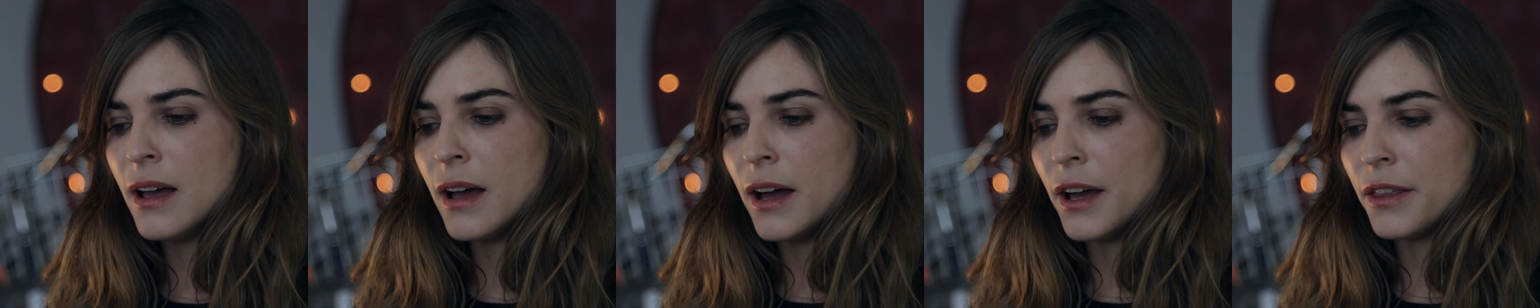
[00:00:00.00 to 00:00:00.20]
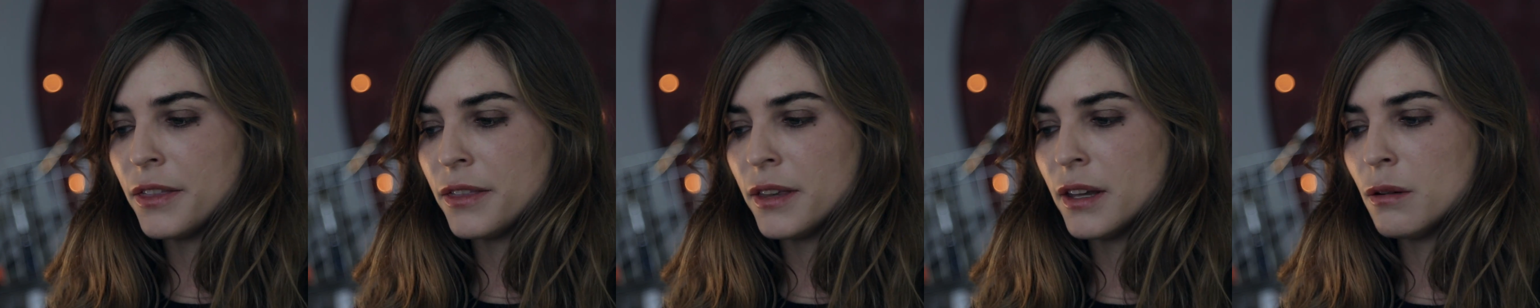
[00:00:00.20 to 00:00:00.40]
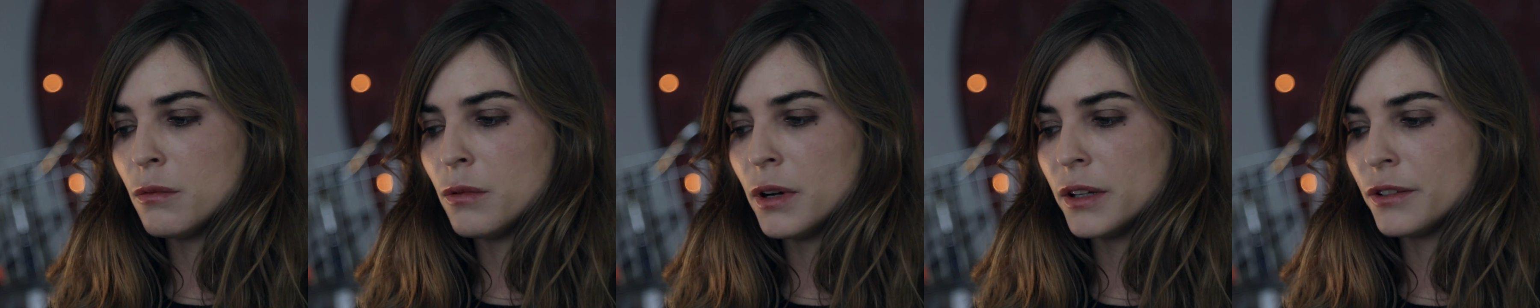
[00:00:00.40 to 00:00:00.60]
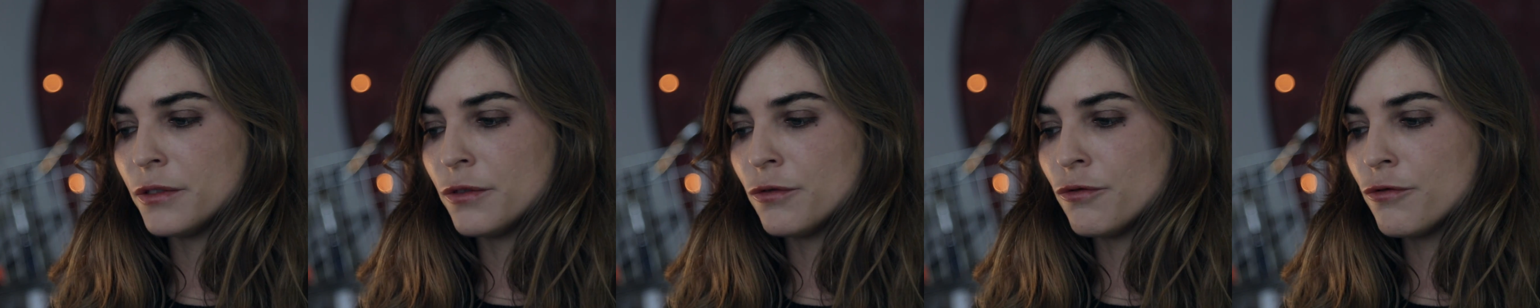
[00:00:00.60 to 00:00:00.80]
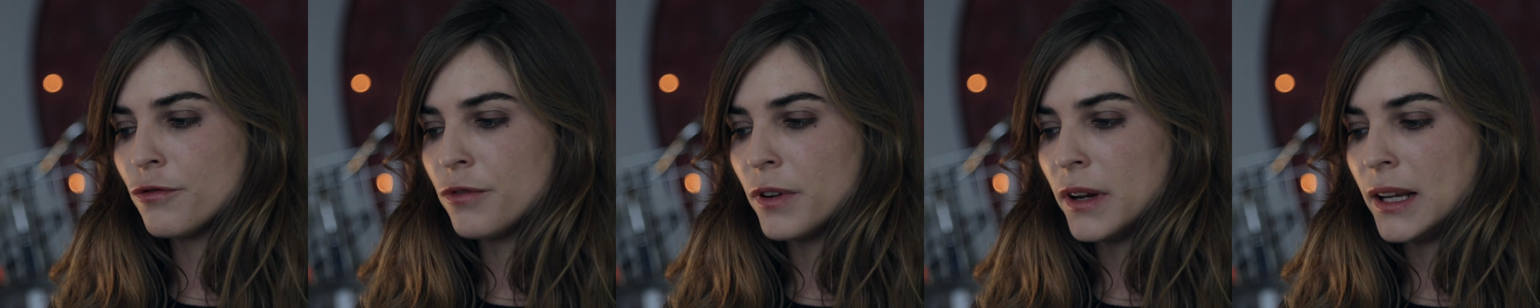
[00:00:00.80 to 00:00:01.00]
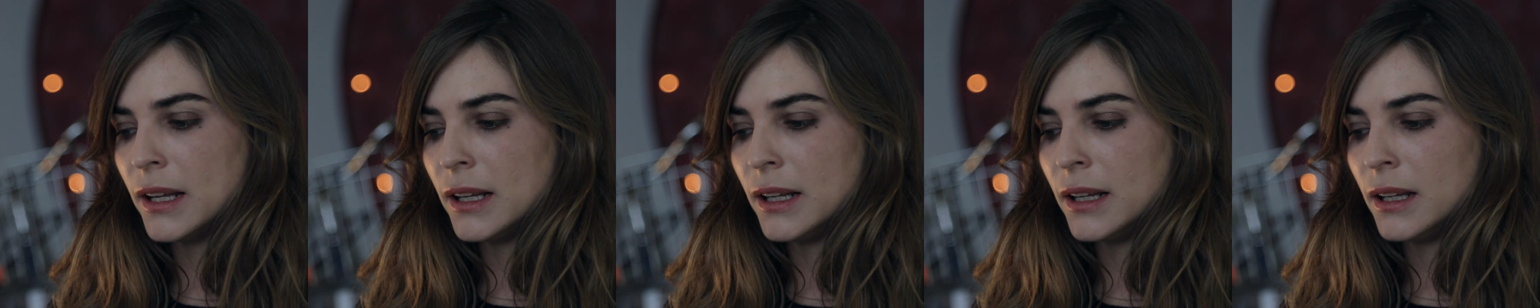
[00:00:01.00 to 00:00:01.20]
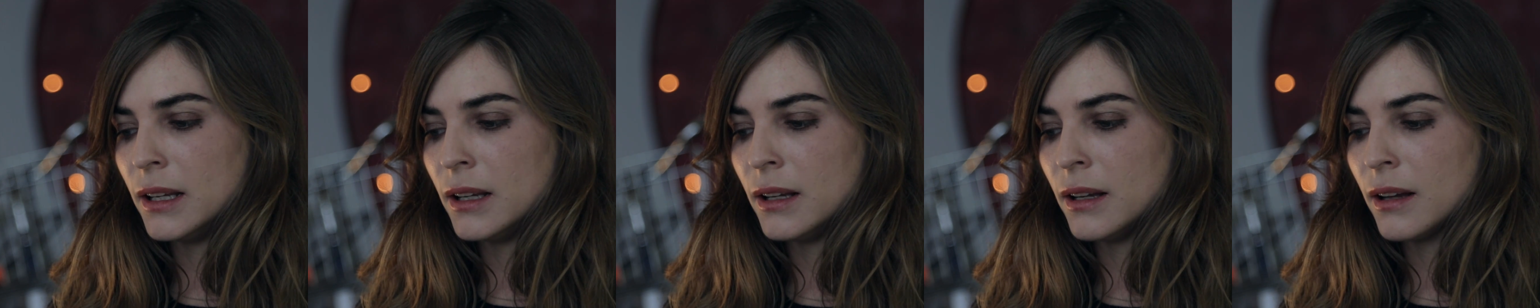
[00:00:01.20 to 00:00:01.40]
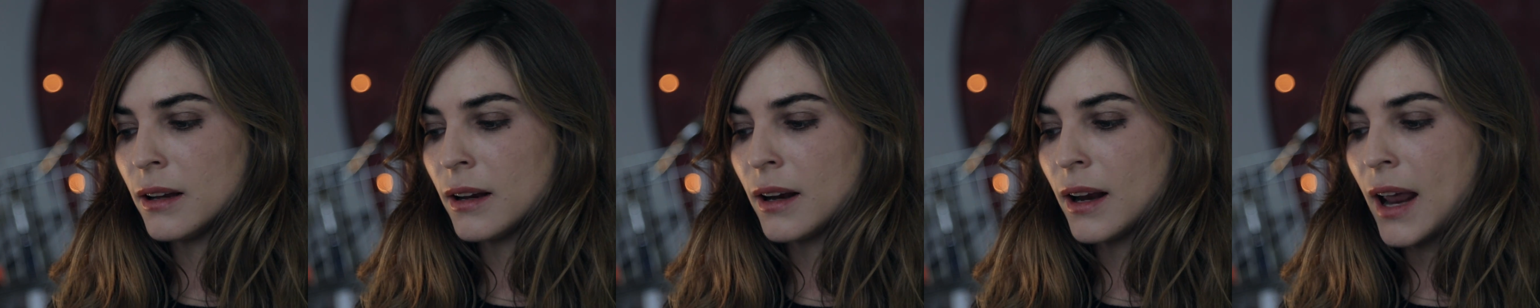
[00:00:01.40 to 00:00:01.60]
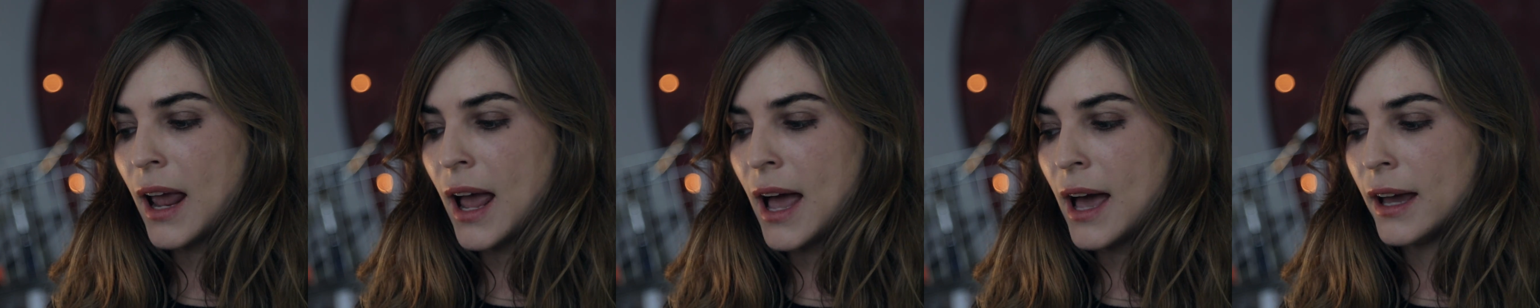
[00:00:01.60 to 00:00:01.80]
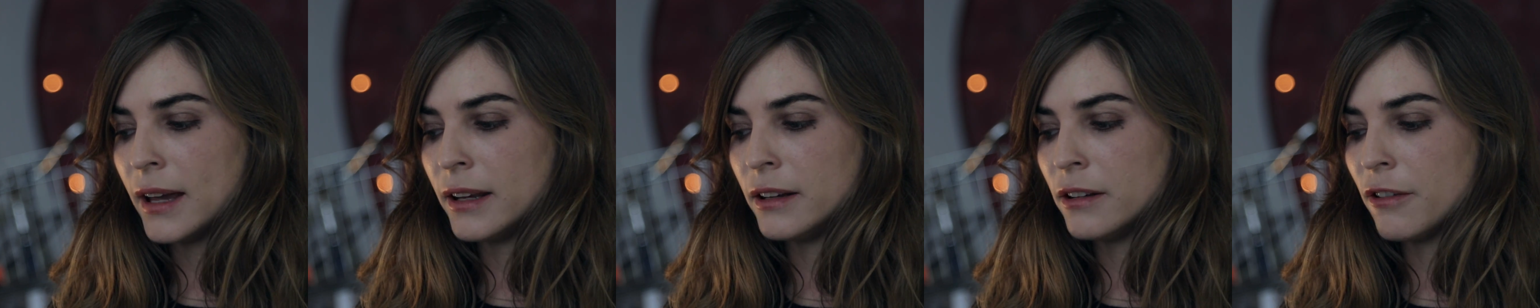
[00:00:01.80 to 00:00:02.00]
I think what really
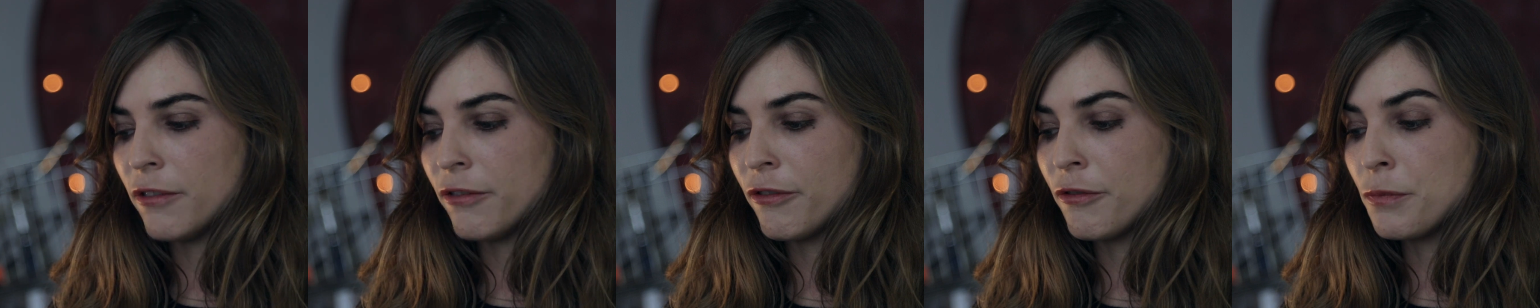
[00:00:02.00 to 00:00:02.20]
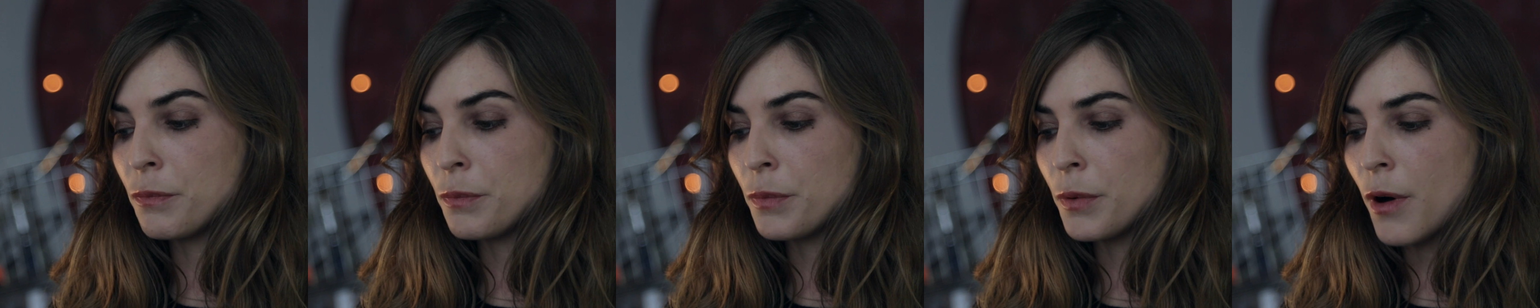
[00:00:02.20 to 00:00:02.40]
kind of